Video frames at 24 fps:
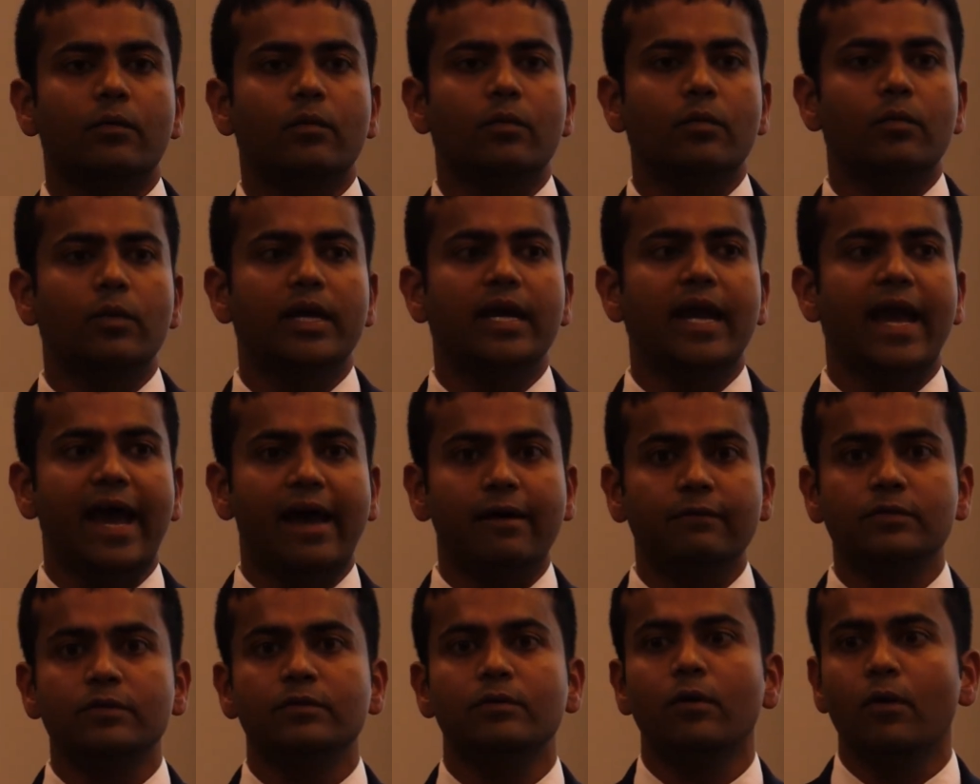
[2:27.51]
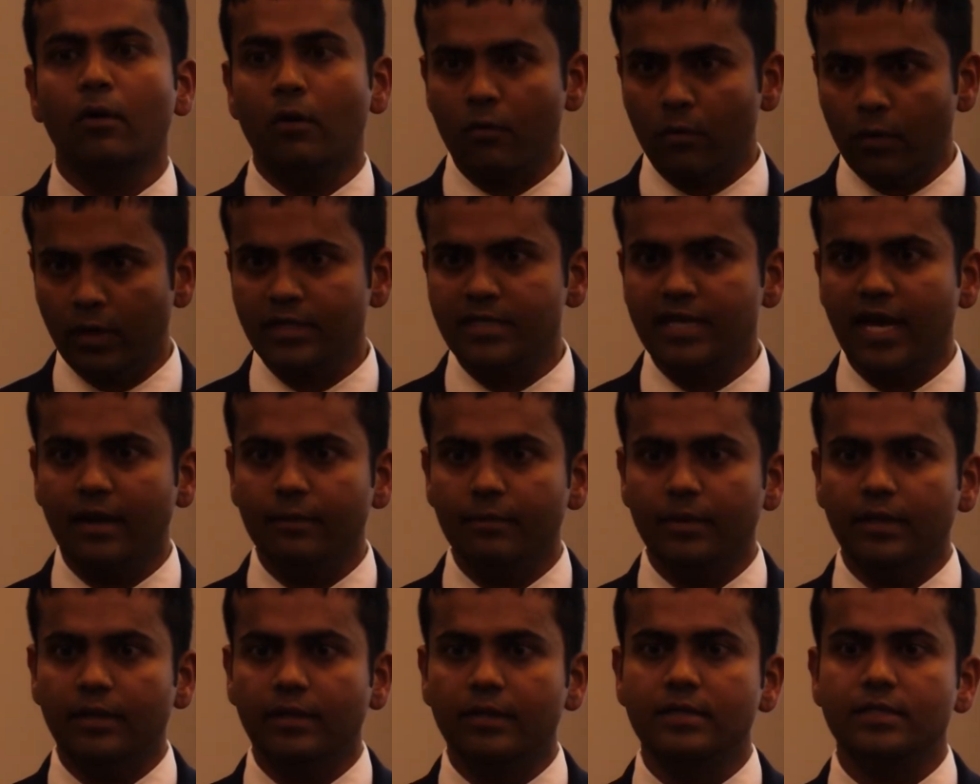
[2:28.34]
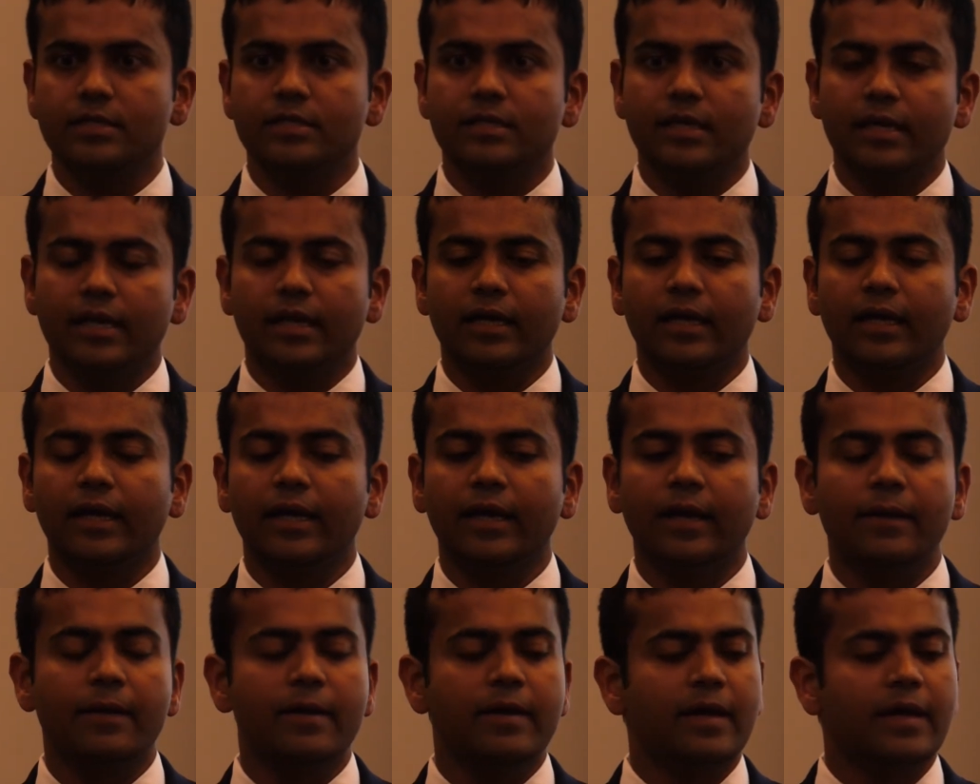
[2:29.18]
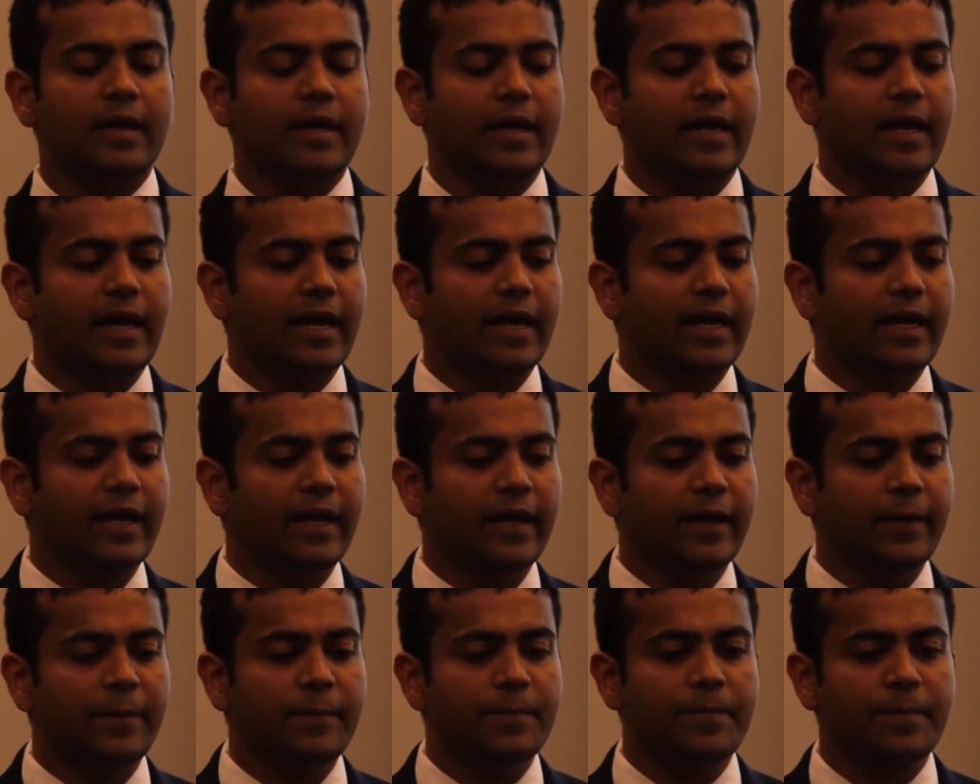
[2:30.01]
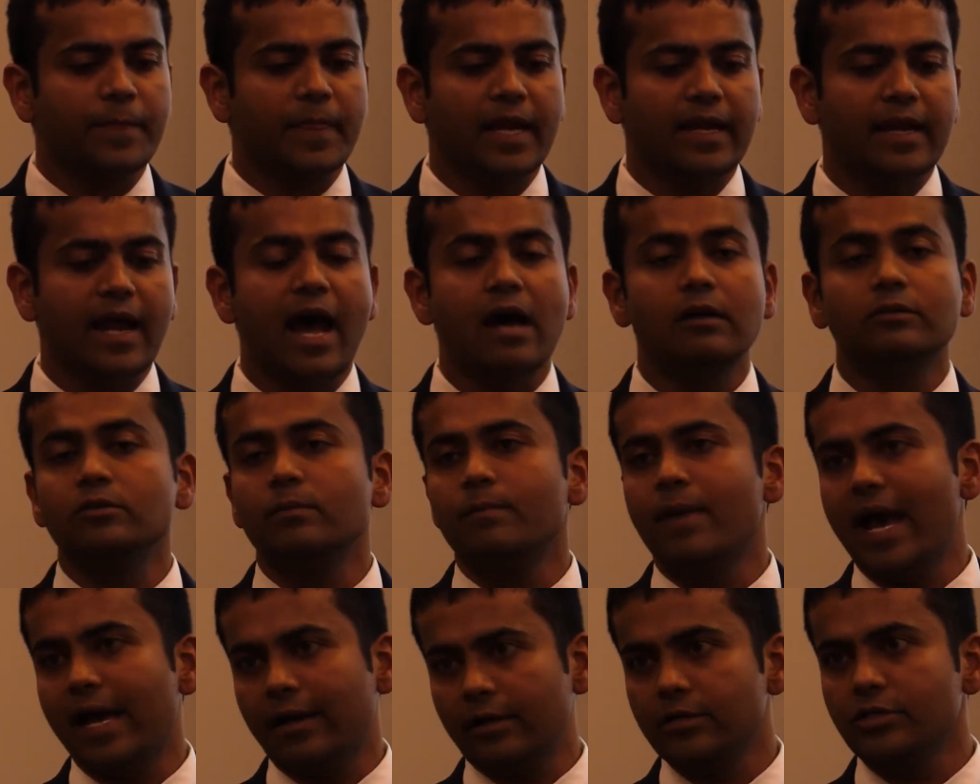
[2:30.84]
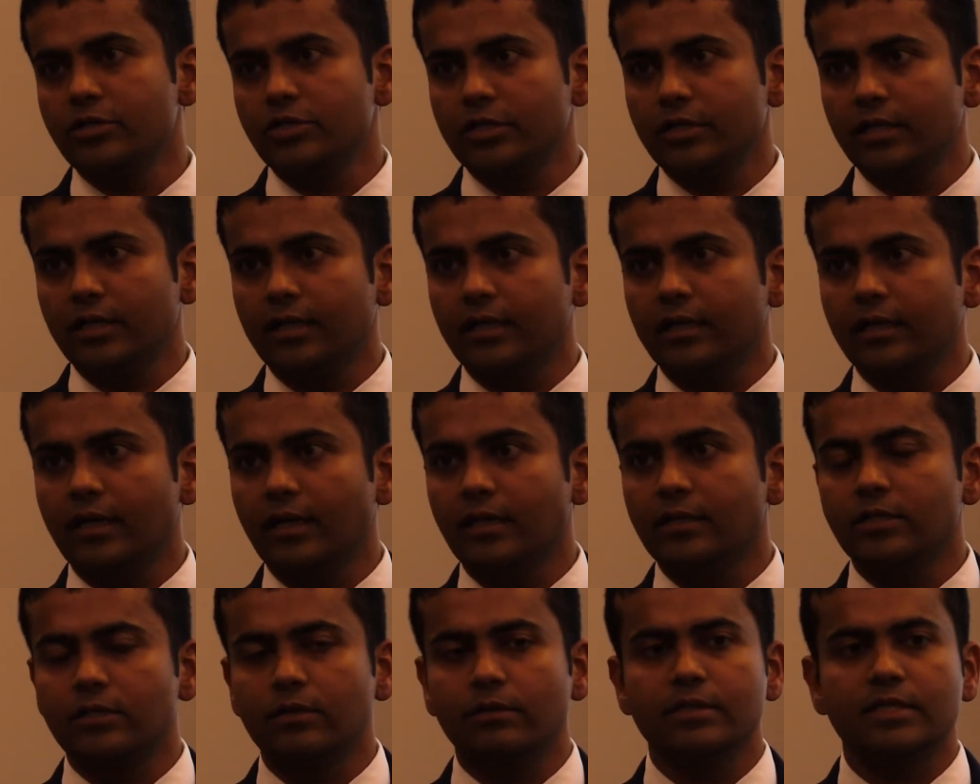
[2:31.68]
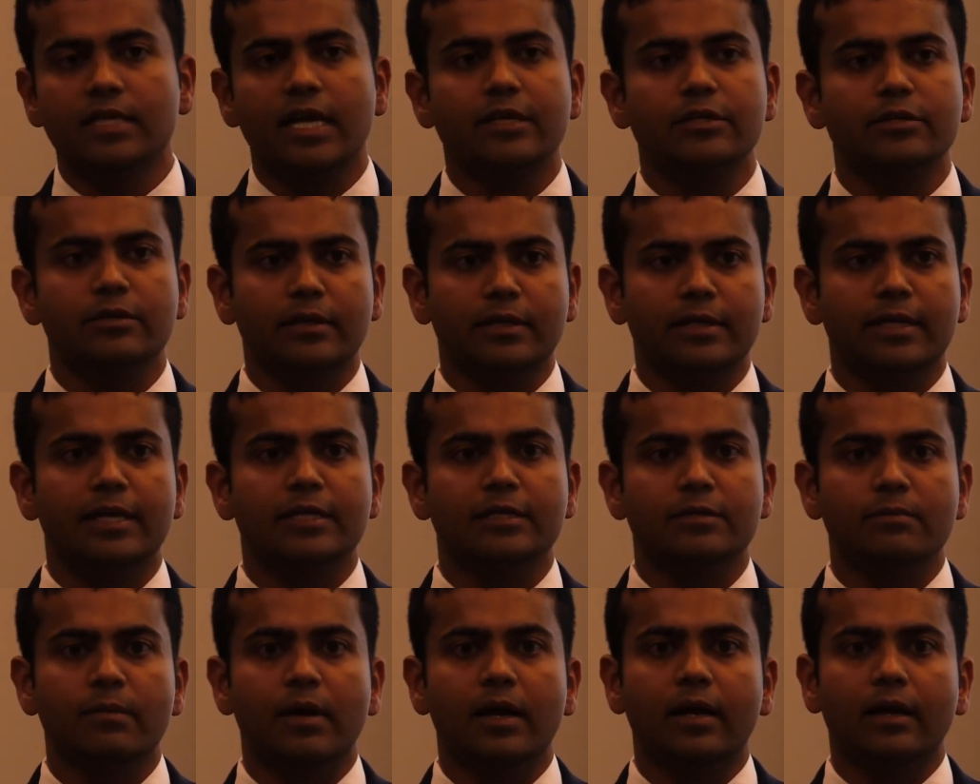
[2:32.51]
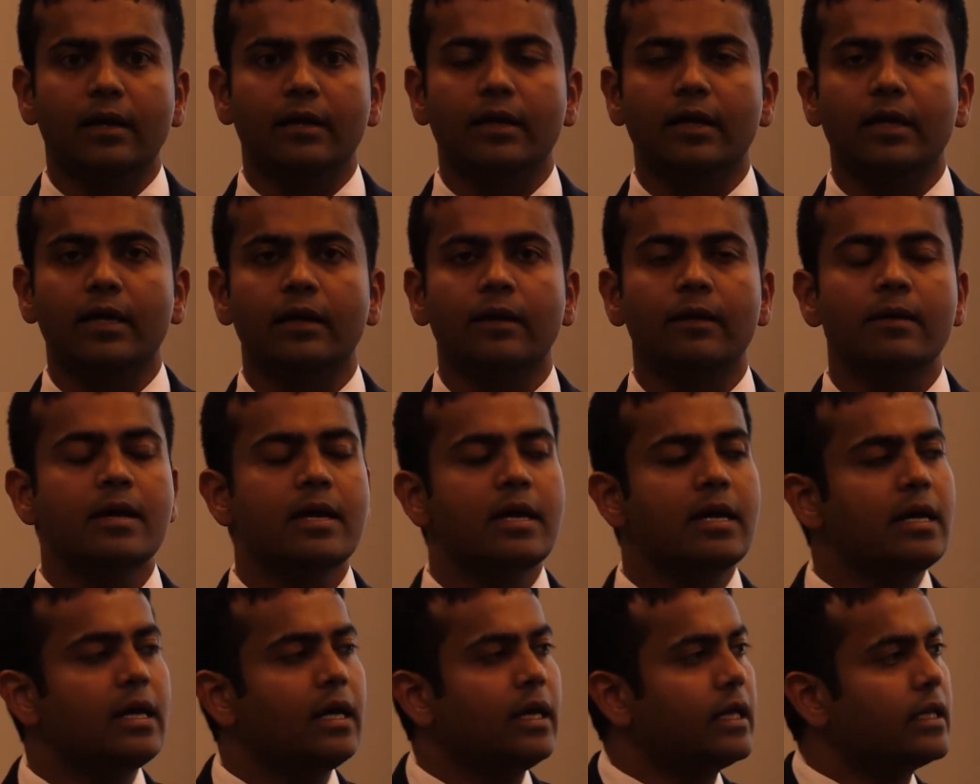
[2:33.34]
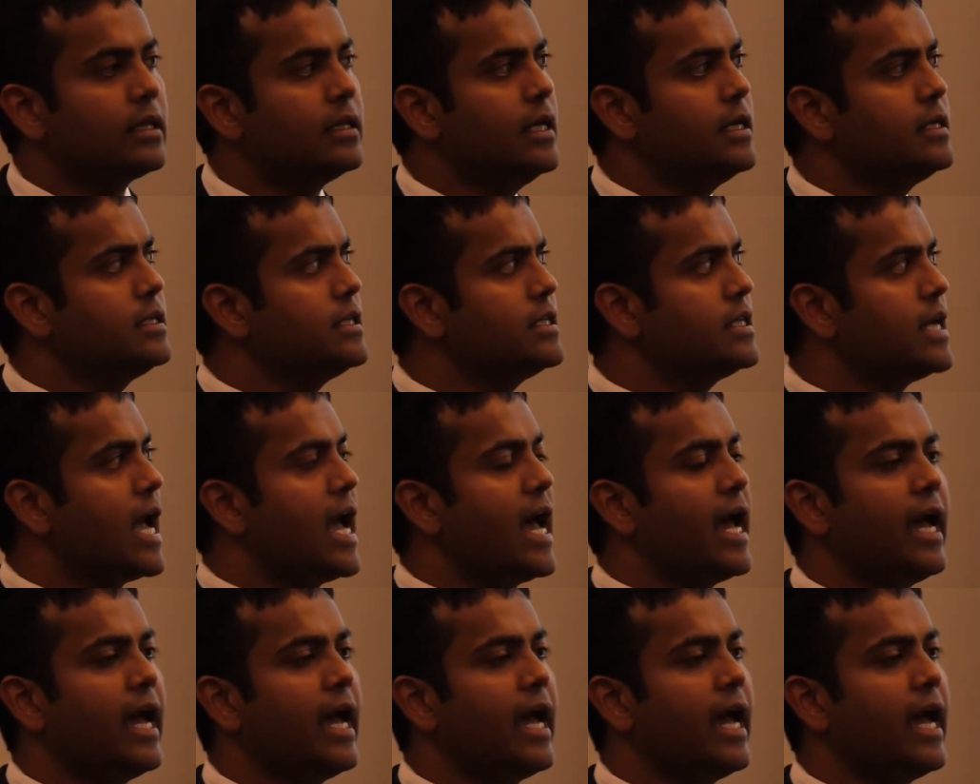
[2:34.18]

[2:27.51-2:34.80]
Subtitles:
we have to know what diabetes and how to manage, and so essentially that's my this